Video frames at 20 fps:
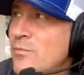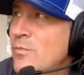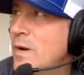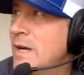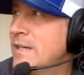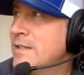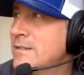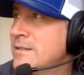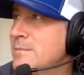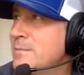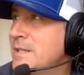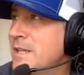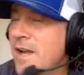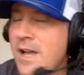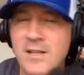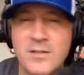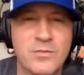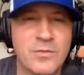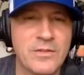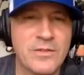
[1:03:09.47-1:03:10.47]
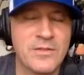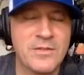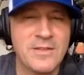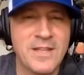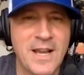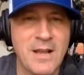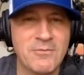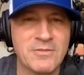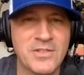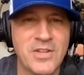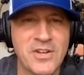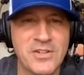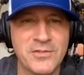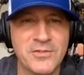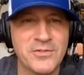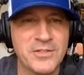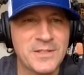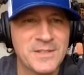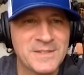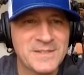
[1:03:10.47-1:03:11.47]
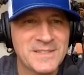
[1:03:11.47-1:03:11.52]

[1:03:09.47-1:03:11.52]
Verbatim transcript: uh, to be honest with you, that I was hungry.